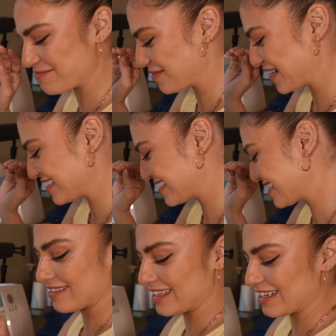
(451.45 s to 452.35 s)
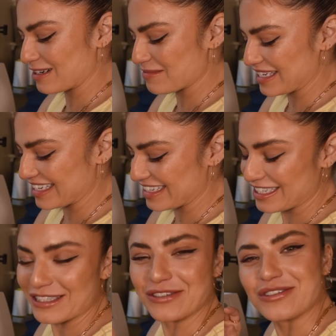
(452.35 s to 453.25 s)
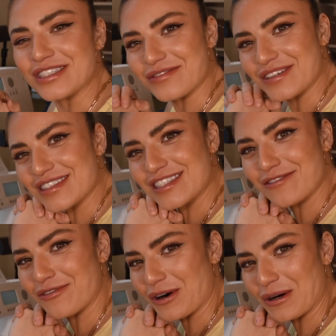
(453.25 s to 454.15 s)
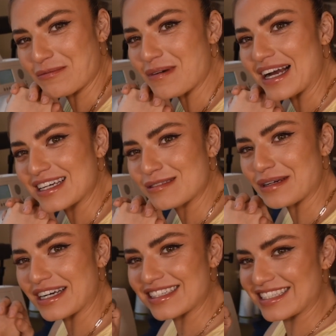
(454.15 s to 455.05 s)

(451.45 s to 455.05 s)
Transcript: but they're making a huge difference for my experience,